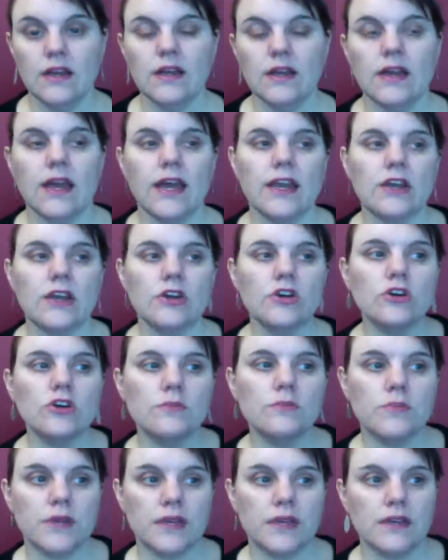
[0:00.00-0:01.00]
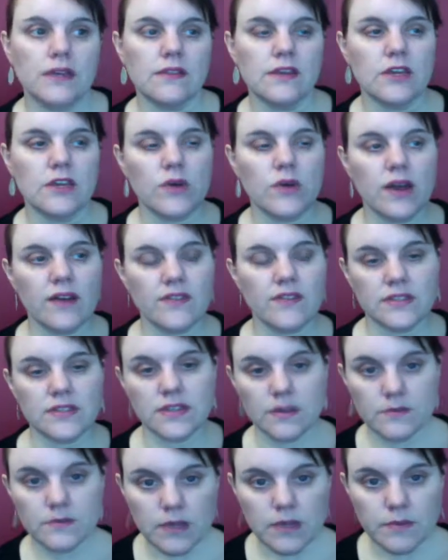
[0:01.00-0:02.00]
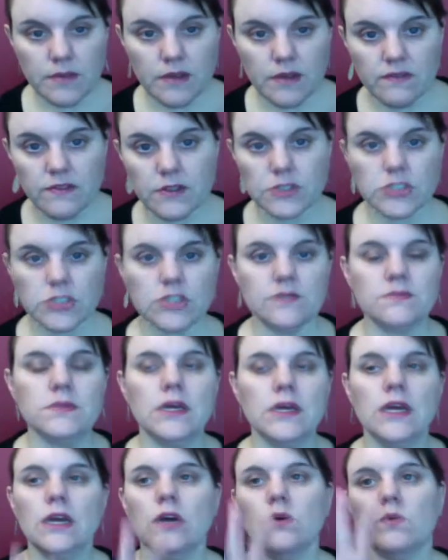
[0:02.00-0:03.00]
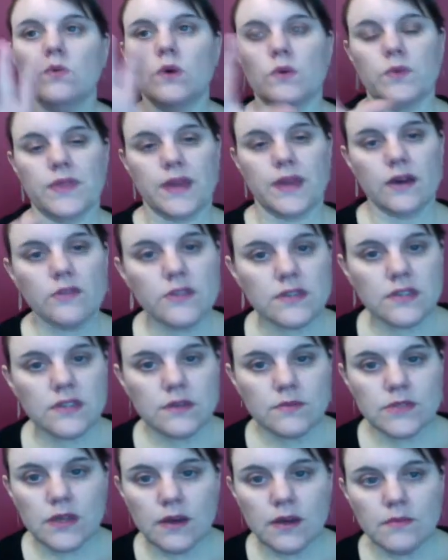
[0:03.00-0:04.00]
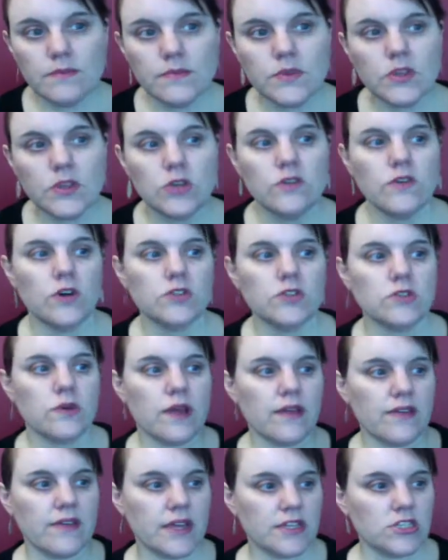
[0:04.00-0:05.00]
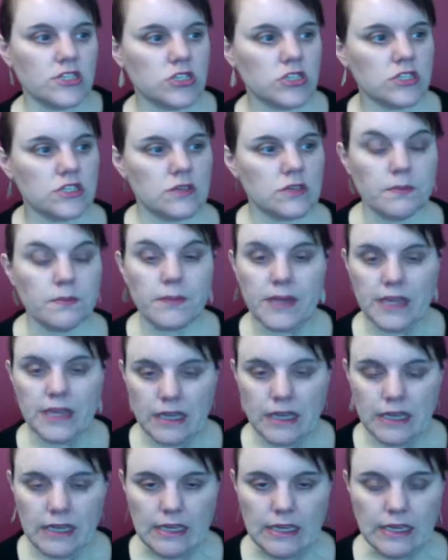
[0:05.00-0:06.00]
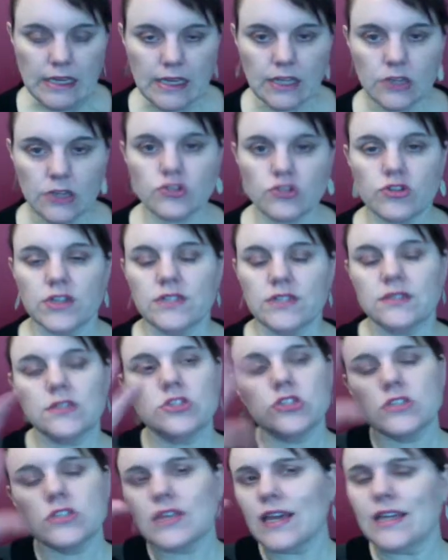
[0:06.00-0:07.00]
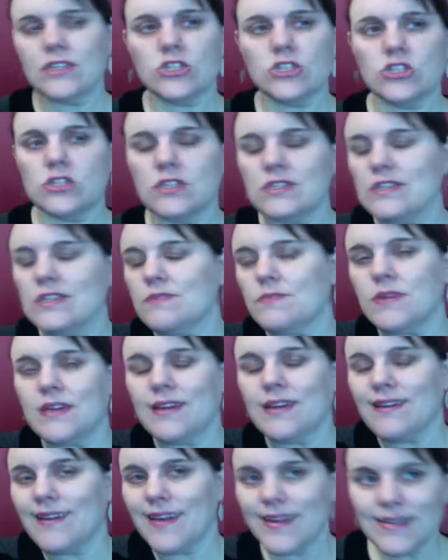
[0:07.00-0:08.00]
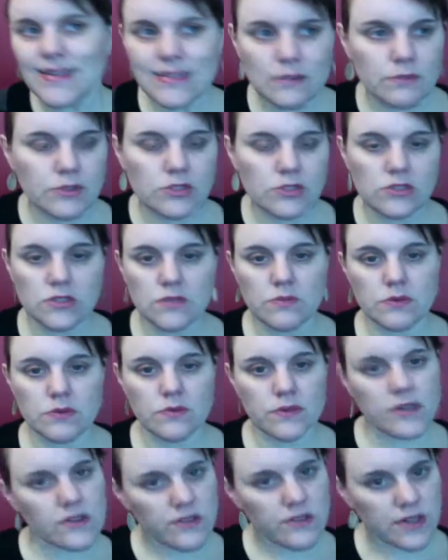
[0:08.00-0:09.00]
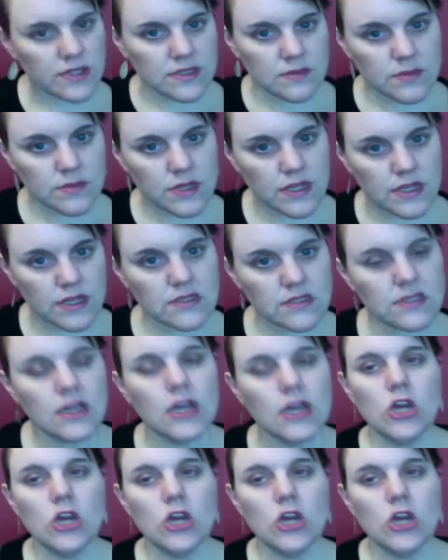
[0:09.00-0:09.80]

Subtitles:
And it could be that you have a dub version one without the dub. You also have HTTP. You transitioned to HTTPS, but you didn't put redirects in place.